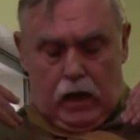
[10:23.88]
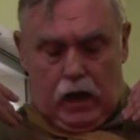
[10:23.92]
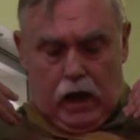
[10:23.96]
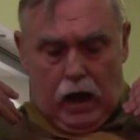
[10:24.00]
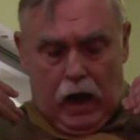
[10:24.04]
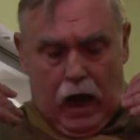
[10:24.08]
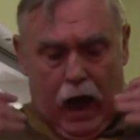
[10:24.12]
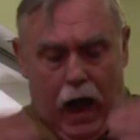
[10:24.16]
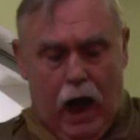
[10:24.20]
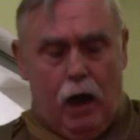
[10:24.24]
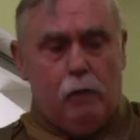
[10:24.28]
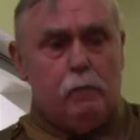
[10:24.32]

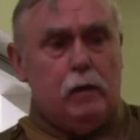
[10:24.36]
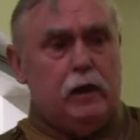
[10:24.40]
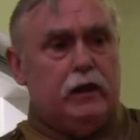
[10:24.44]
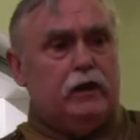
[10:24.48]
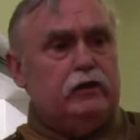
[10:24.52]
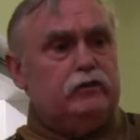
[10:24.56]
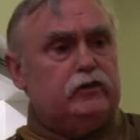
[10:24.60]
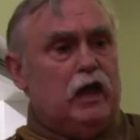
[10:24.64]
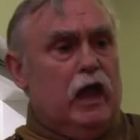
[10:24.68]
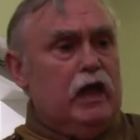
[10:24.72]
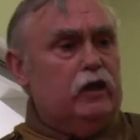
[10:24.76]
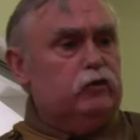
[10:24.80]
how
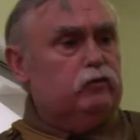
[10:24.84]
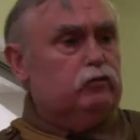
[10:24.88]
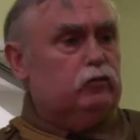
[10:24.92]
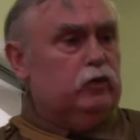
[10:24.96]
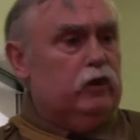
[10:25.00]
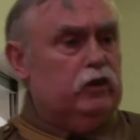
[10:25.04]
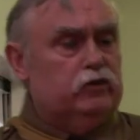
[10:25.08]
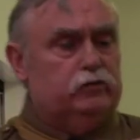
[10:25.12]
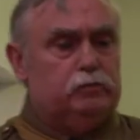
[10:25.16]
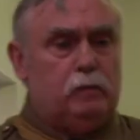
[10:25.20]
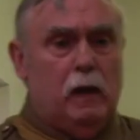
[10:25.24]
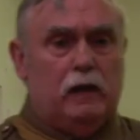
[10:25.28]
many days
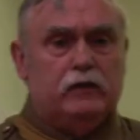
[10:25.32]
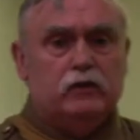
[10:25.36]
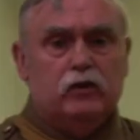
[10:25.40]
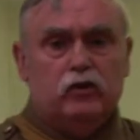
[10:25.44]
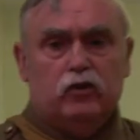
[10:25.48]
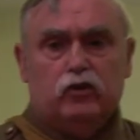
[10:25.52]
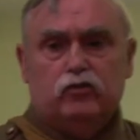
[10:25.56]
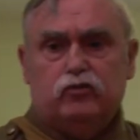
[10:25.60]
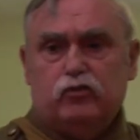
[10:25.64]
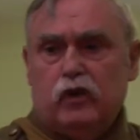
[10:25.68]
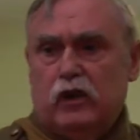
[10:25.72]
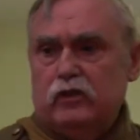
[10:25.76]
would I spend
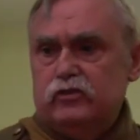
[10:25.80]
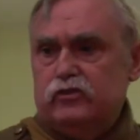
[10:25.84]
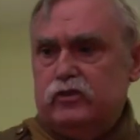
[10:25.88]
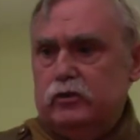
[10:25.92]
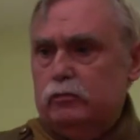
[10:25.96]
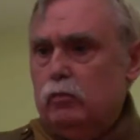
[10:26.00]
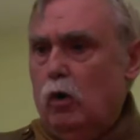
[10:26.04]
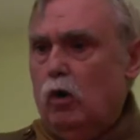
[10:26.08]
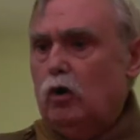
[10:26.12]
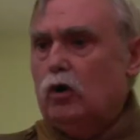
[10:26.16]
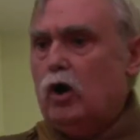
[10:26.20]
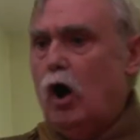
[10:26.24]
in a trench
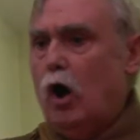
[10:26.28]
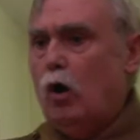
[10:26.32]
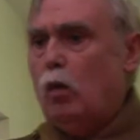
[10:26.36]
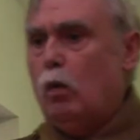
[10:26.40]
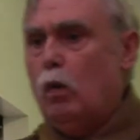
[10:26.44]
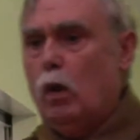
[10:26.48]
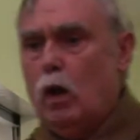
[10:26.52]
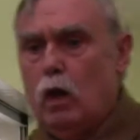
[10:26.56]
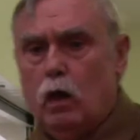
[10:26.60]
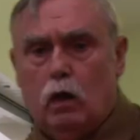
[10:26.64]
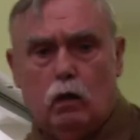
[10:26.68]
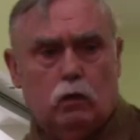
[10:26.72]
in one
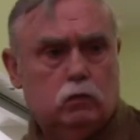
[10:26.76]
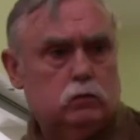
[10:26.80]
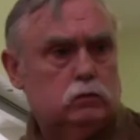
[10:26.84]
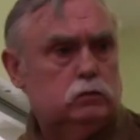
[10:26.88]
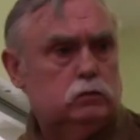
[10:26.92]
go?